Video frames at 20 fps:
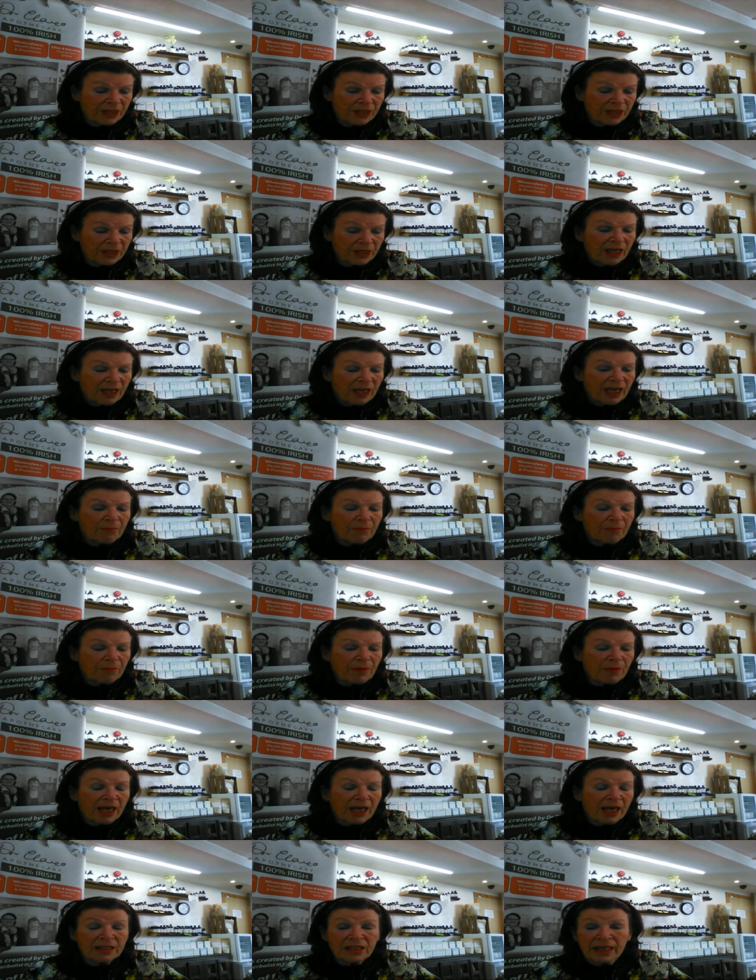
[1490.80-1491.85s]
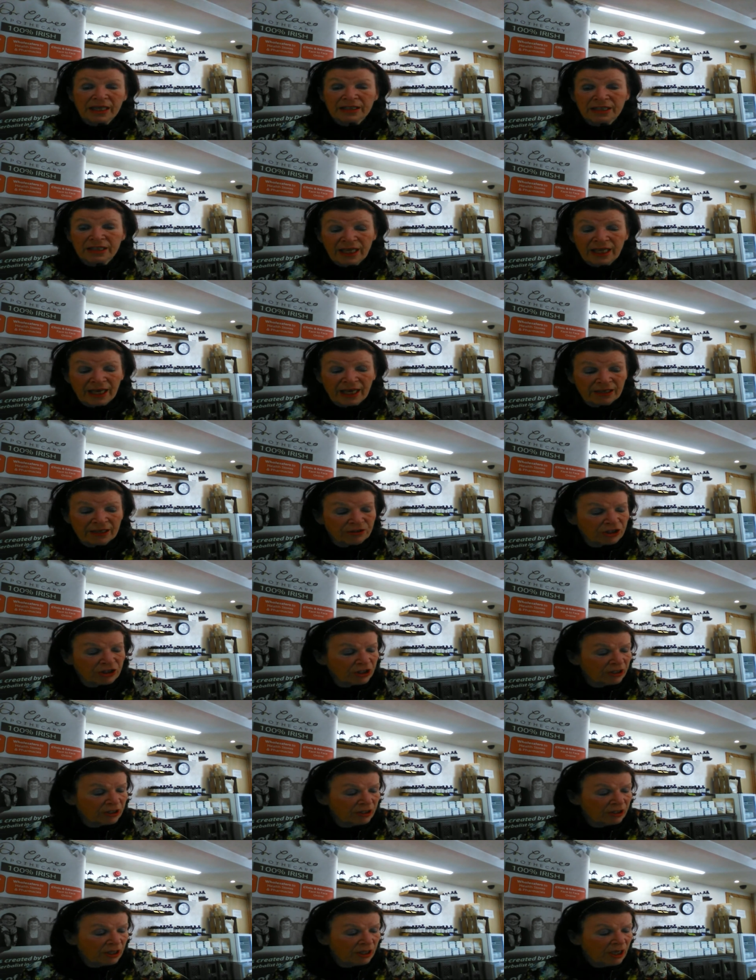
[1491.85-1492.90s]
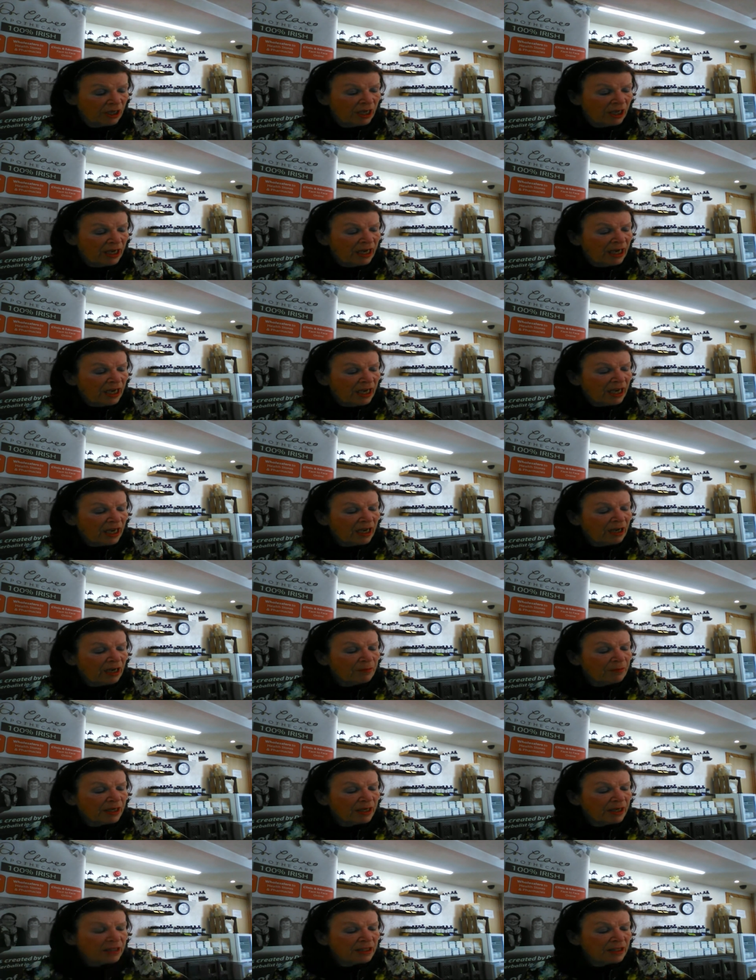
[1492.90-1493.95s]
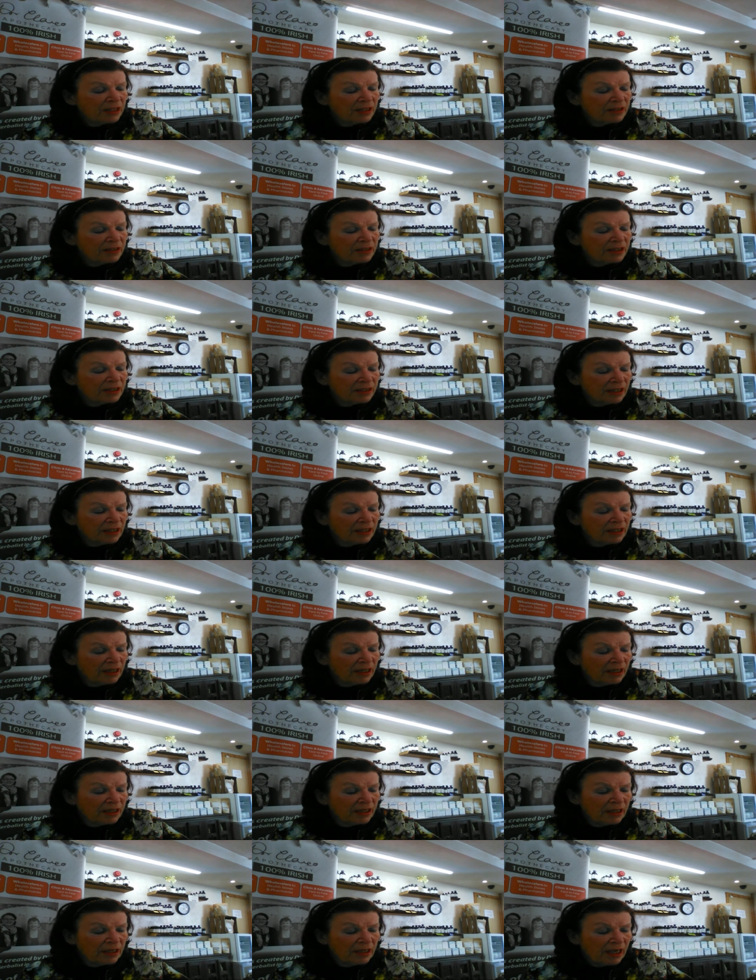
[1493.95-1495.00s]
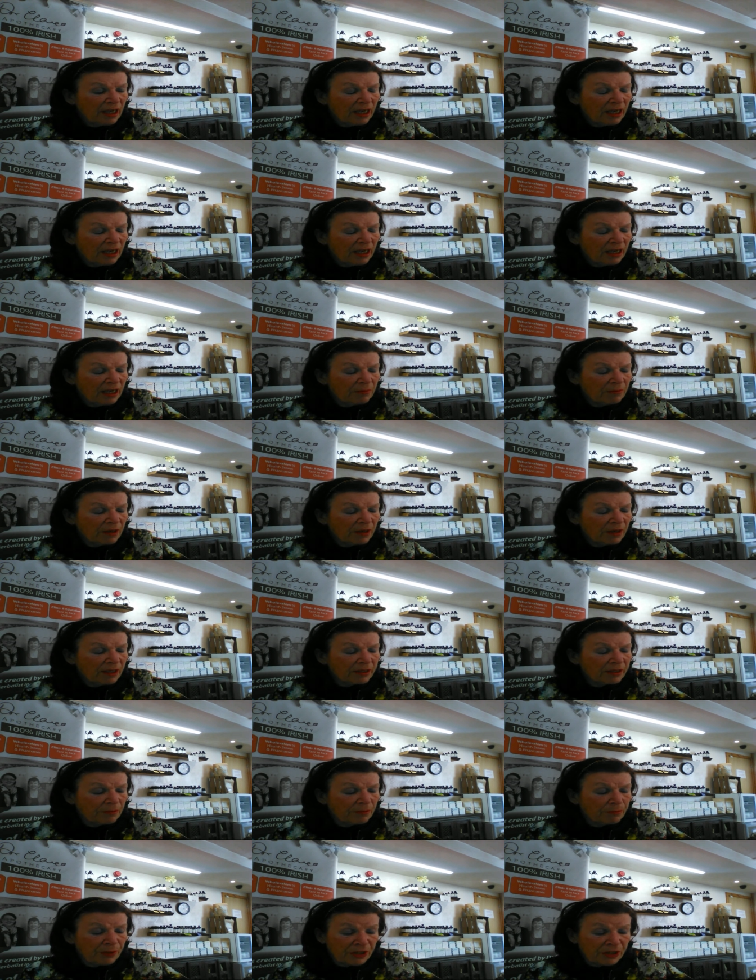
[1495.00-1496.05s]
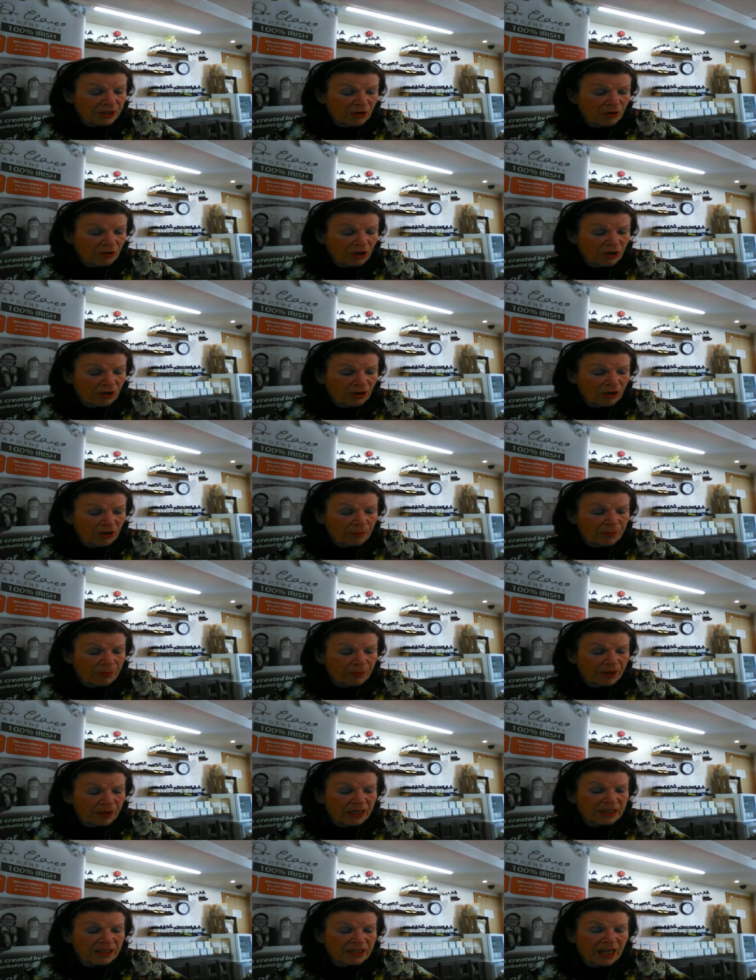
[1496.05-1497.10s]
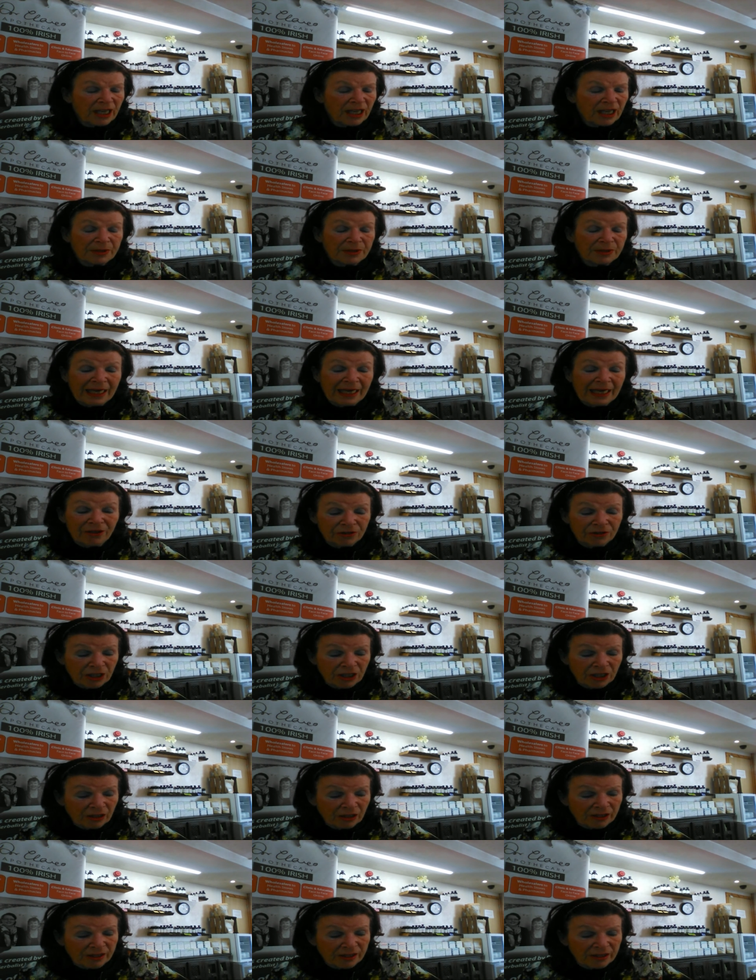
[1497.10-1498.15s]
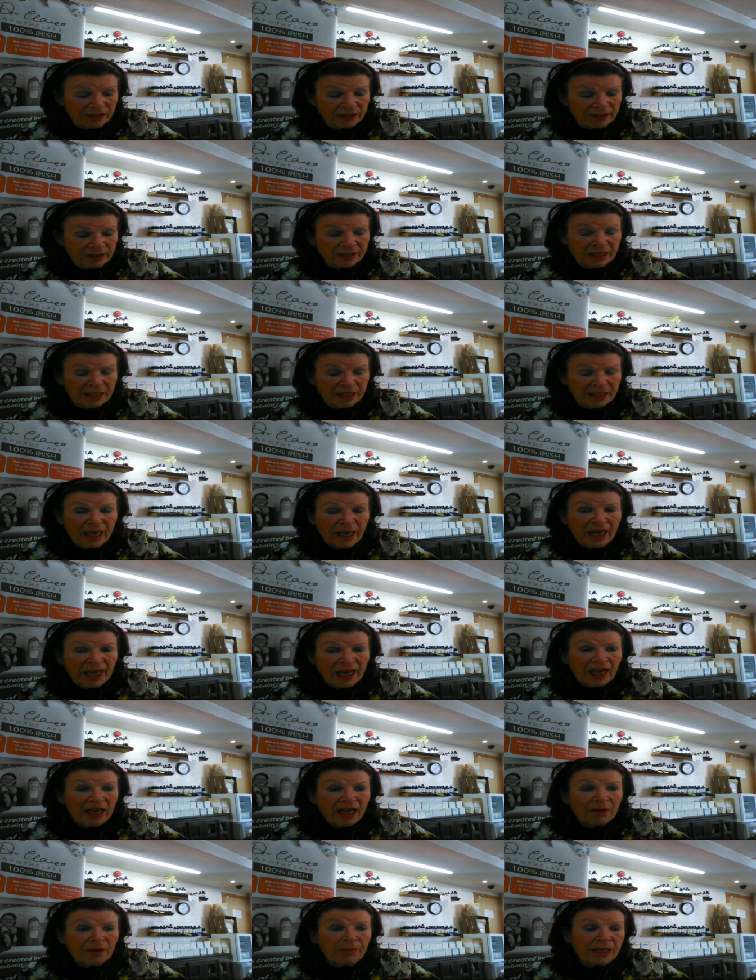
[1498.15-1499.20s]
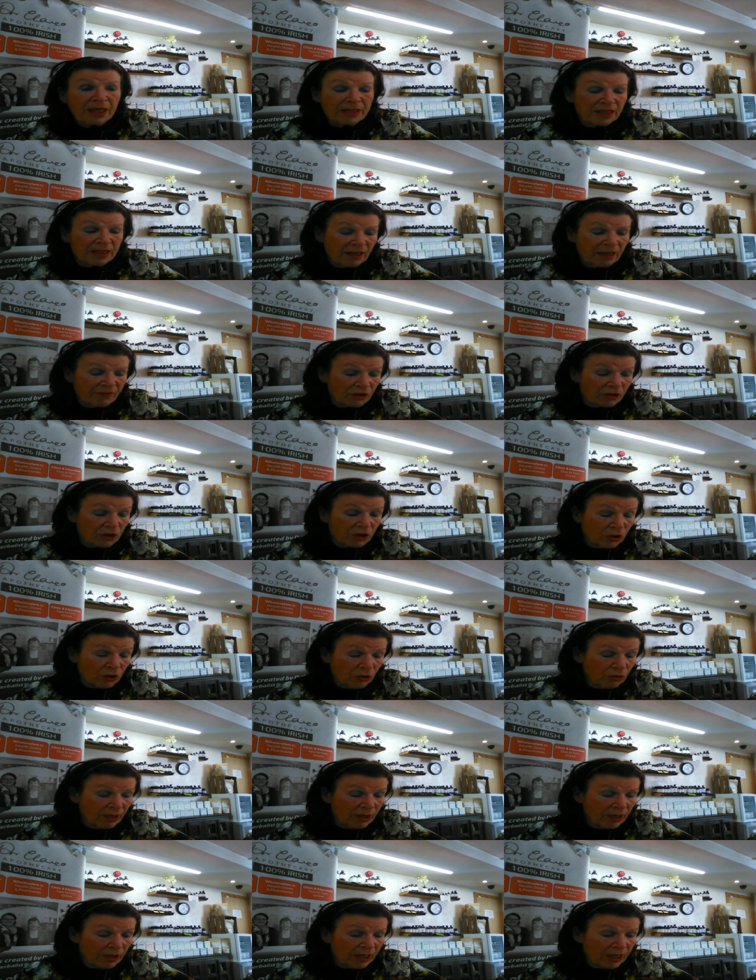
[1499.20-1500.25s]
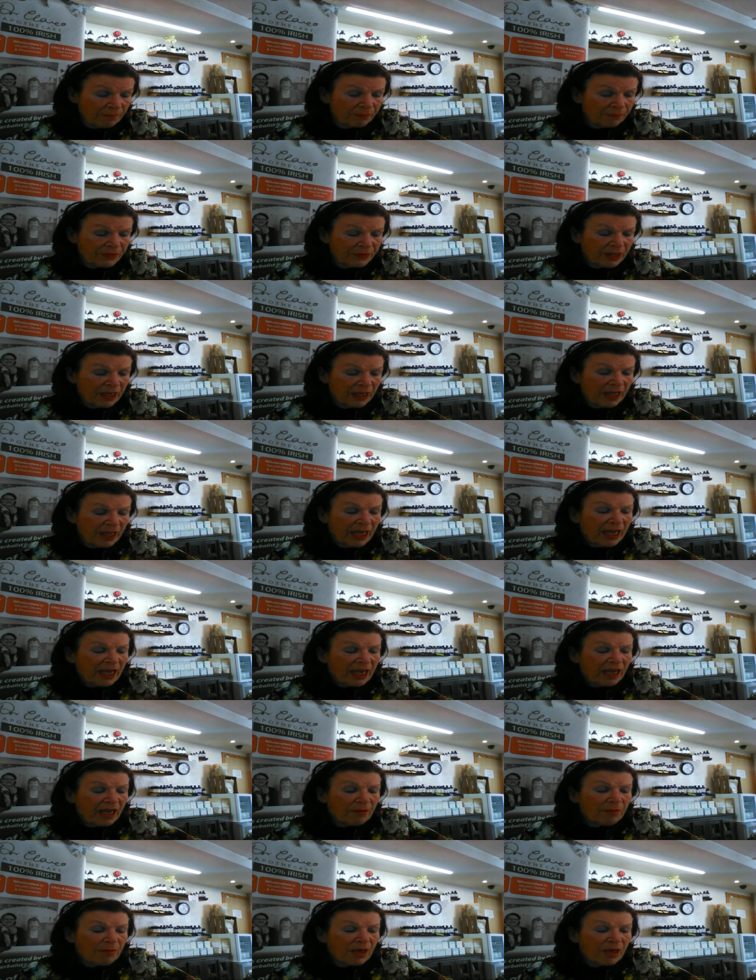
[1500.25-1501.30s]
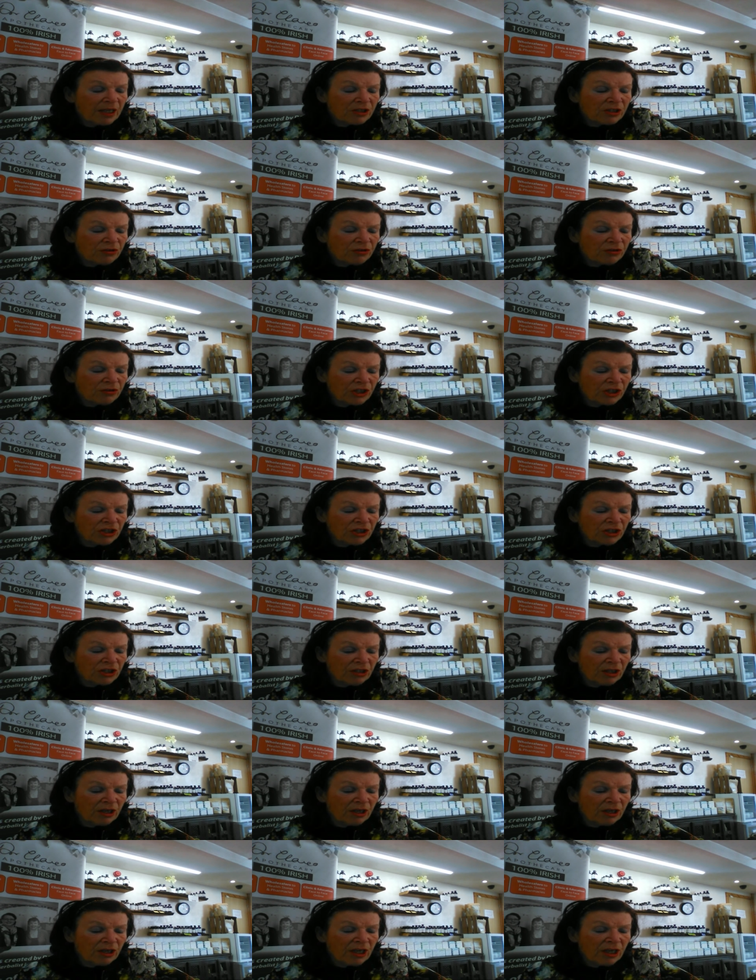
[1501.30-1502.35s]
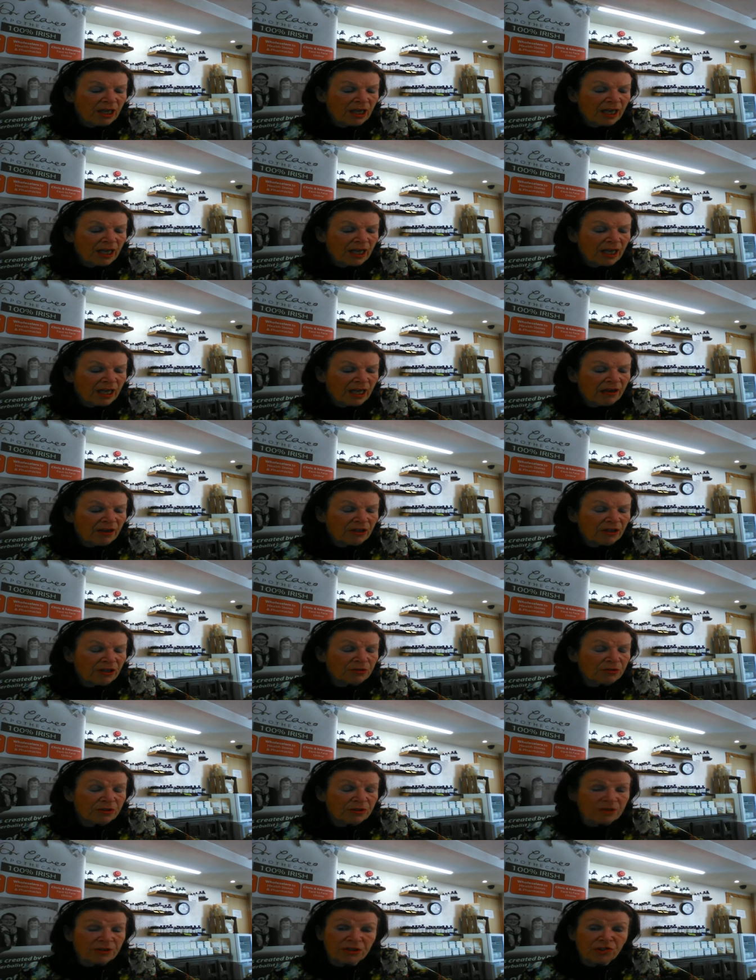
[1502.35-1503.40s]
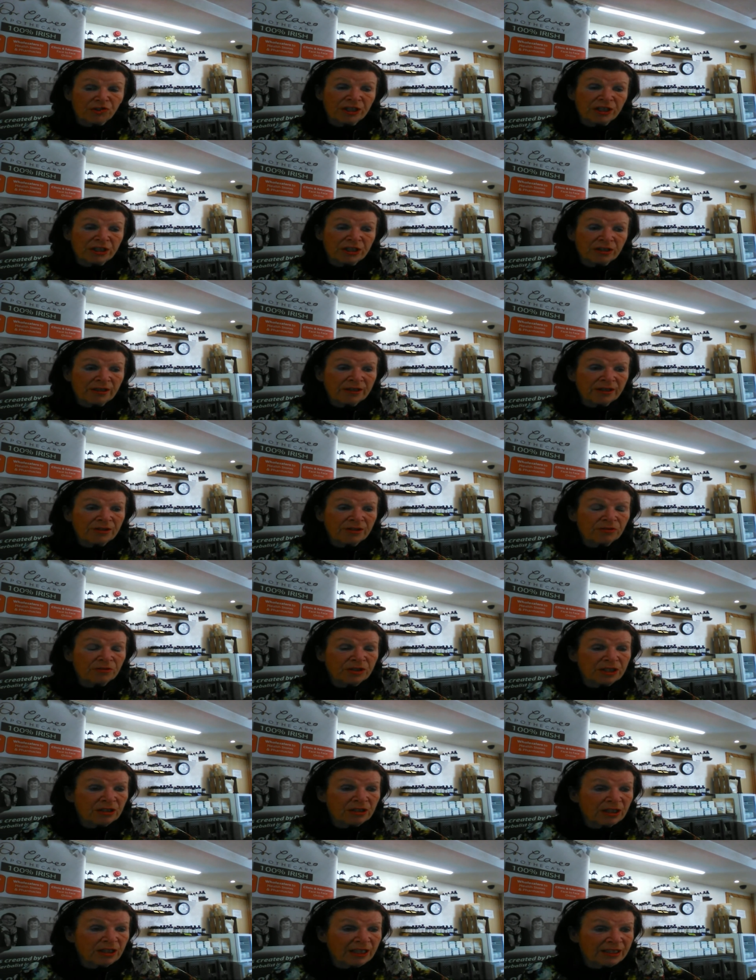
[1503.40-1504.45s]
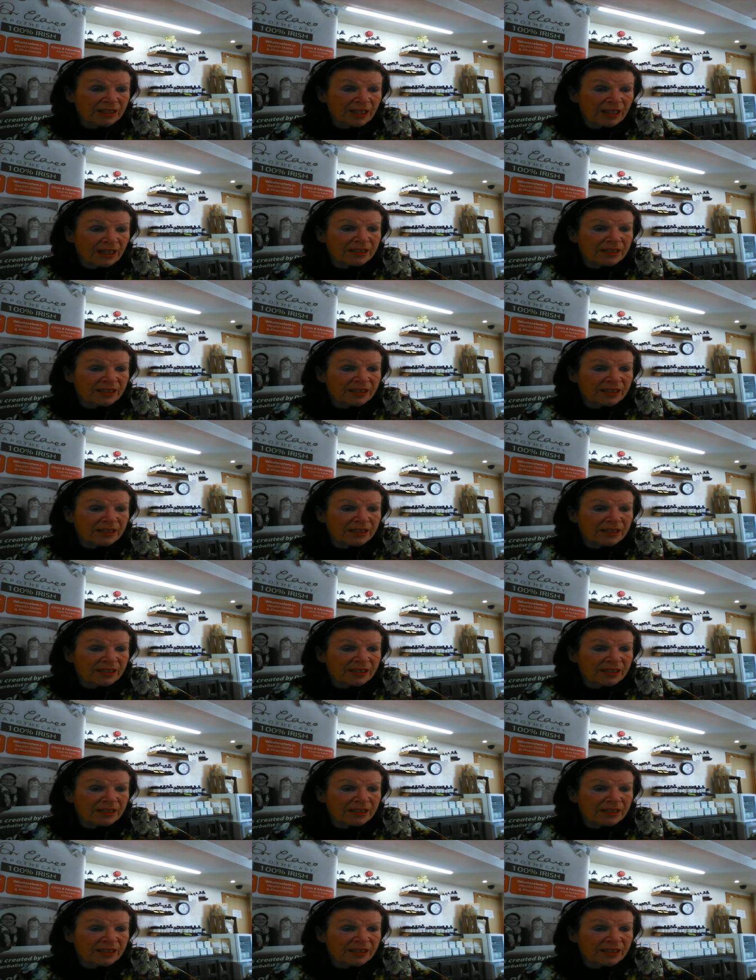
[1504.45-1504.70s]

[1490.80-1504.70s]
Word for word: um, and anti-allergy. Um, the dandelion um, is a bitter herb. It helps clear toxins. Um, it's liver cooling. traditional uh, used traditionally used to, to, as an